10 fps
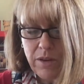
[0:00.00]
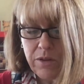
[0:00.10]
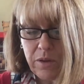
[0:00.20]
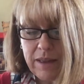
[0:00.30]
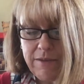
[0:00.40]

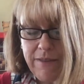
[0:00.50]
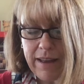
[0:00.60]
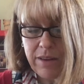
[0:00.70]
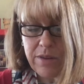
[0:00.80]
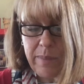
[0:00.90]
Julia
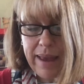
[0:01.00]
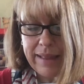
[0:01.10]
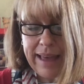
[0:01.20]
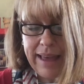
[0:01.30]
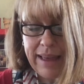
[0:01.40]
follows my
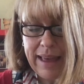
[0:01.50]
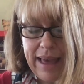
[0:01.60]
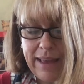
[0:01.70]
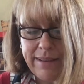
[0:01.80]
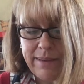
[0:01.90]

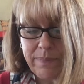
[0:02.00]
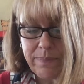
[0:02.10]
gaze.